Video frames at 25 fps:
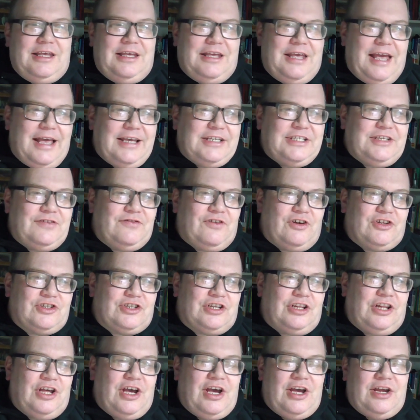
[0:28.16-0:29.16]
Yes, you've got
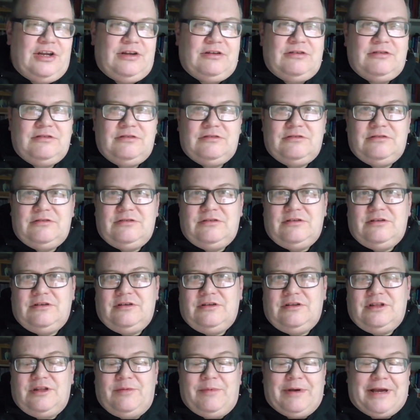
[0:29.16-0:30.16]
to learn
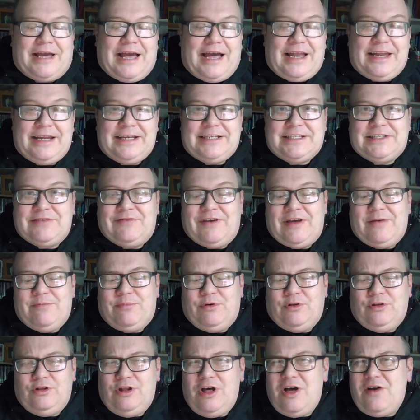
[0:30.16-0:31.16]
the mechanics of it,
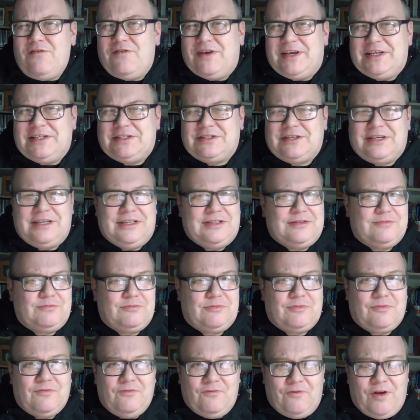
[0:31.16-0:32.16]
but a lot of it is
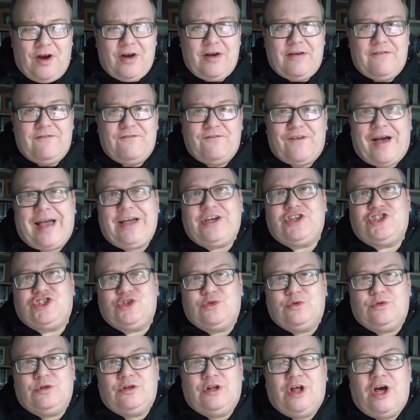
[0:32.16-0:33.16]
very
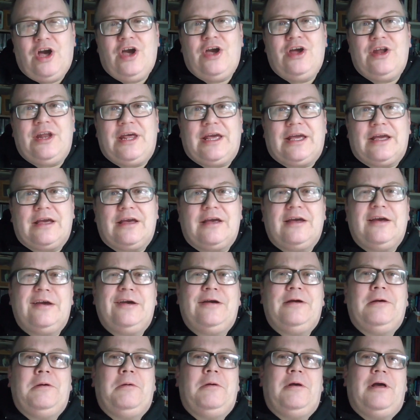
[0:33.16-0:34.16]
factual learning.
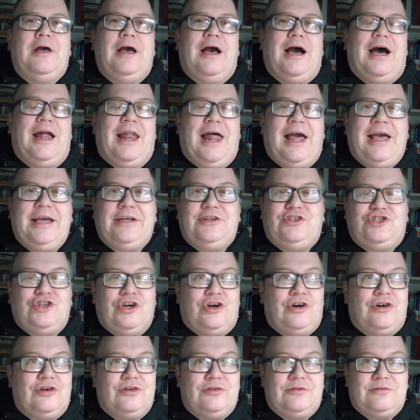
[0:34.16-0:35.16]
And I
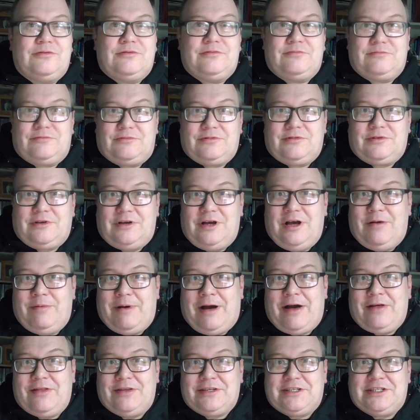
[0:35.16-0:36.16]
joke
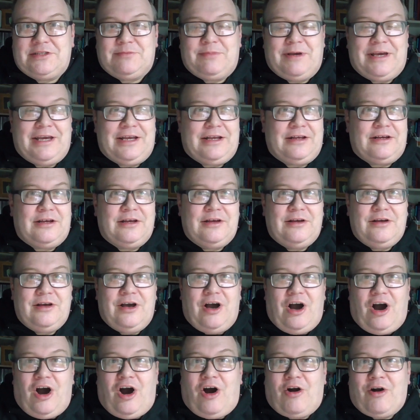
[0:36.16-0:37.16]
about this as being
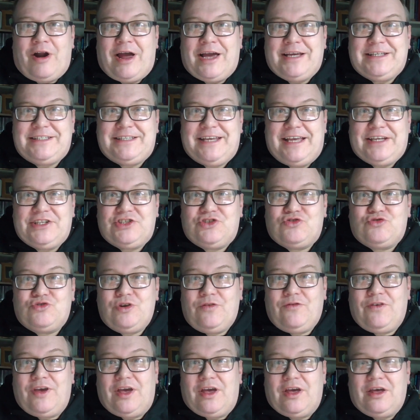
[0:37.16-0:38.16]
RICS
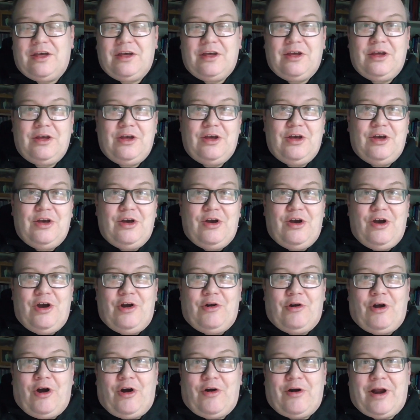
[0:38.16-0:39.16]
trivia
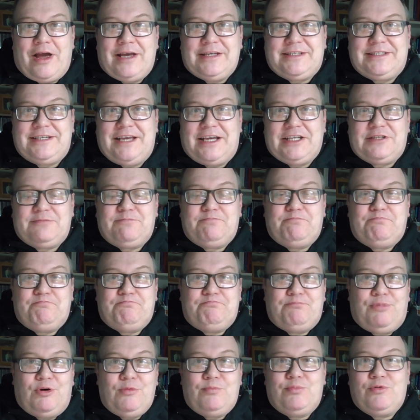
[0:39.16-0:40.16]
or RICS
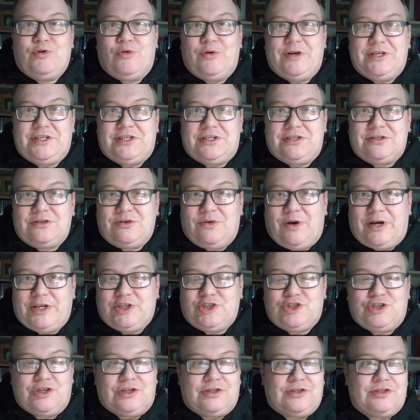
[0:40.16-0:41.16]
pub quiz
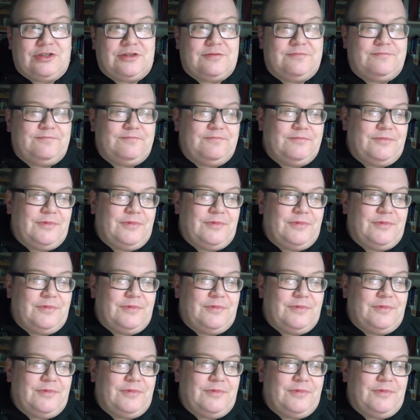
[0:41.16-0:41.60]
questions.